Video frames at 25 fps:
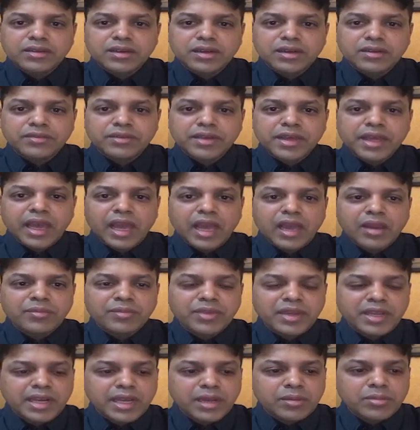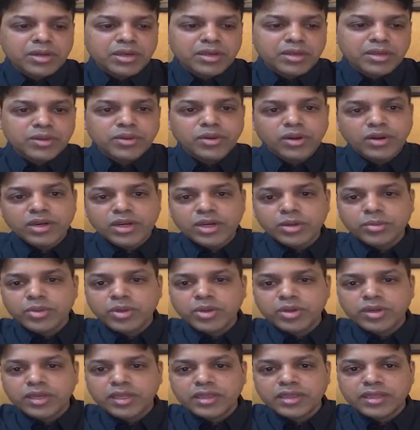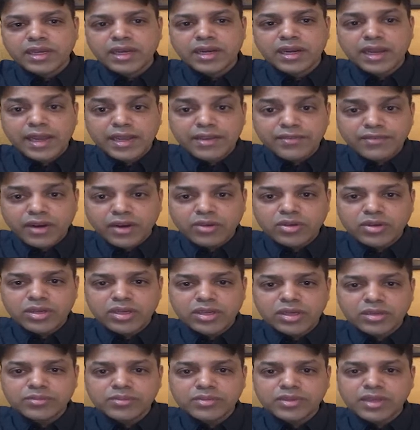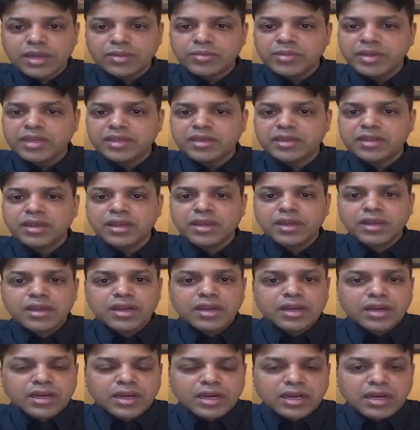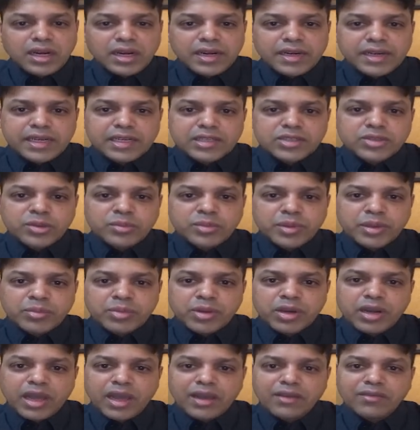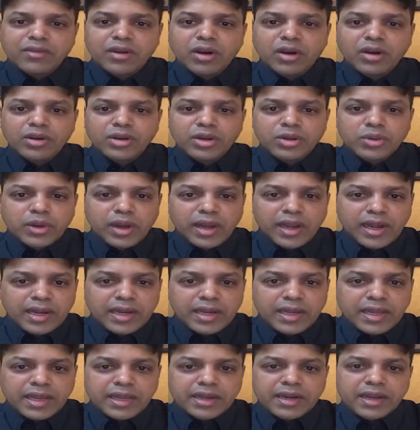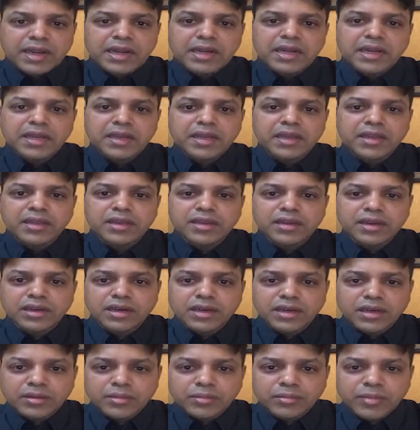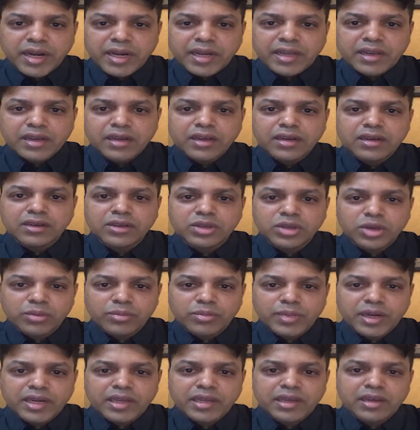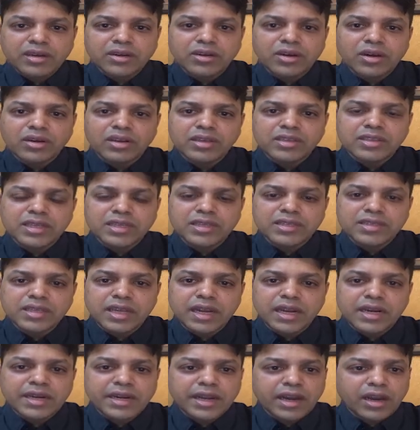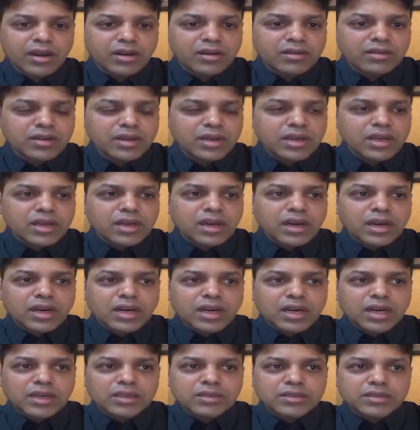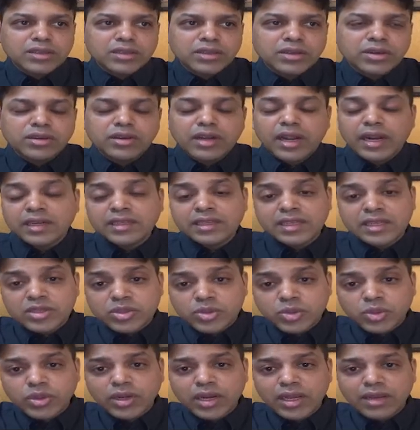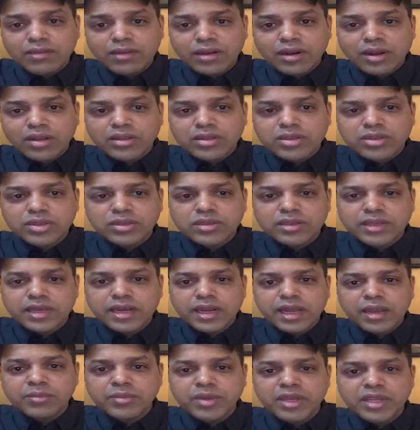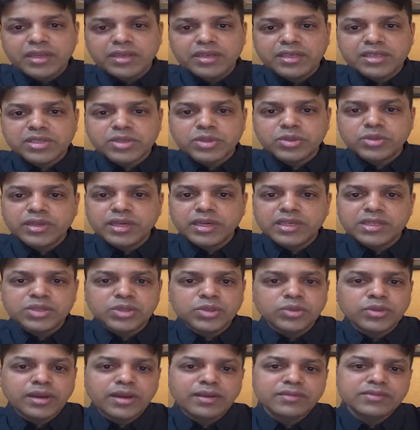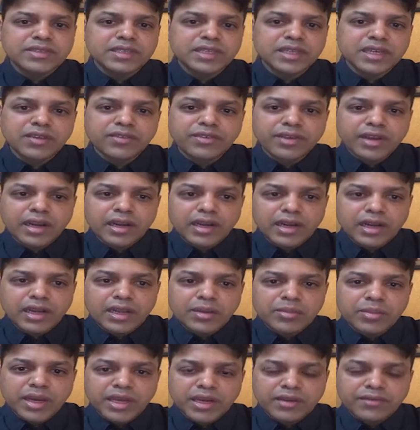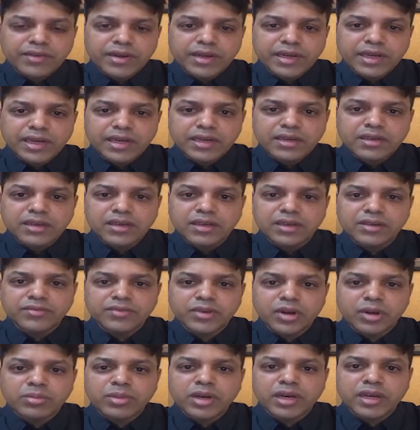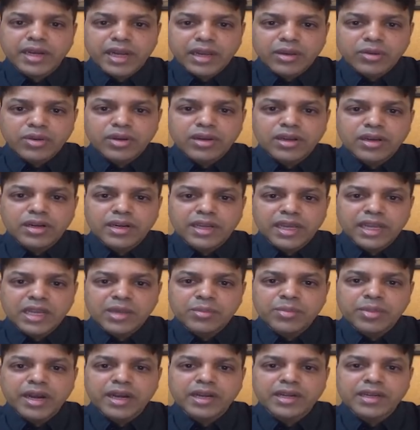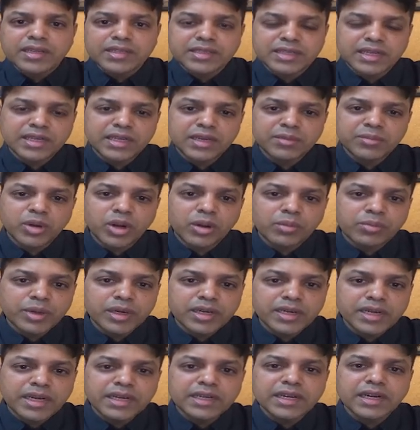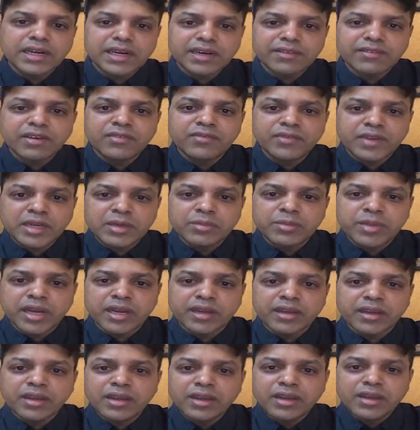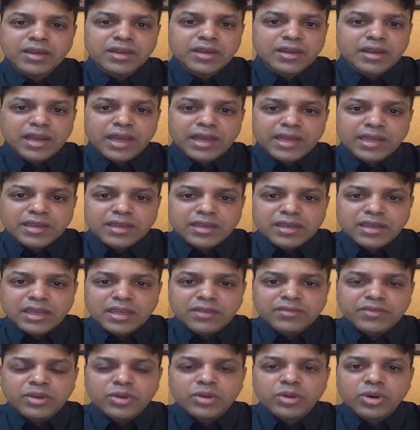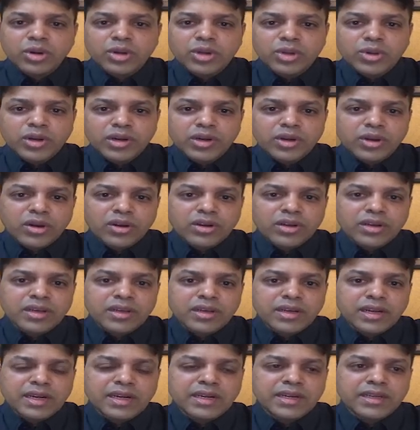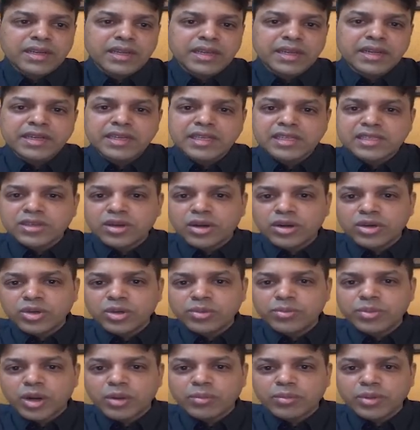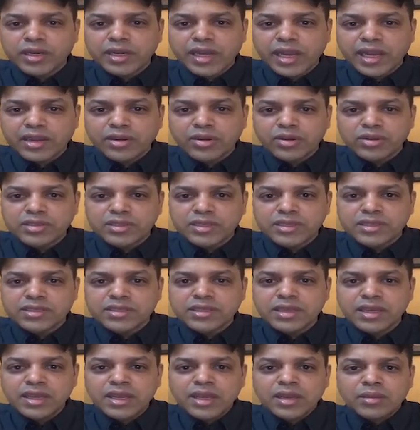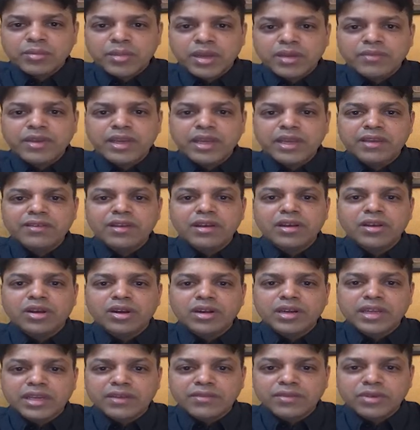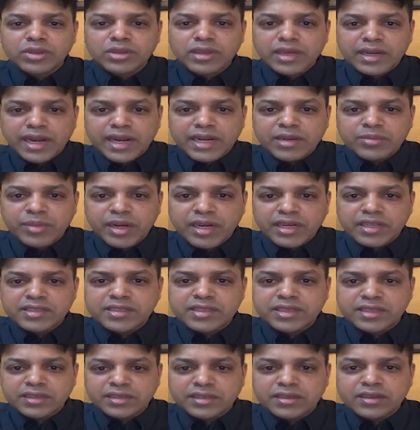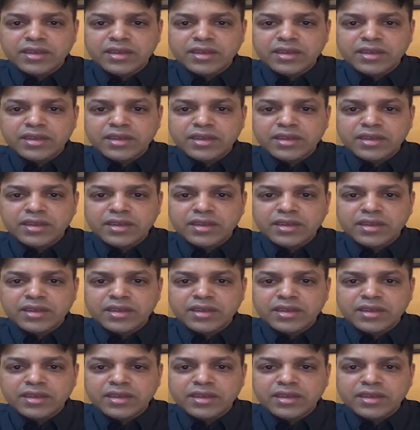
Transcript: we have been able to contribute in their life outcomes. I mean, uh, hundreds of people have gone to IIT, NIT, uh, medical top medical colleges, and now uh, you know at the school level also there have been students who have significantly benefited uh, from a regular daily practice and a proper data-driven feedback. Like uh, if you go to a doctor and he does not do proper diagnosis, maybe he will not give you the right medicine.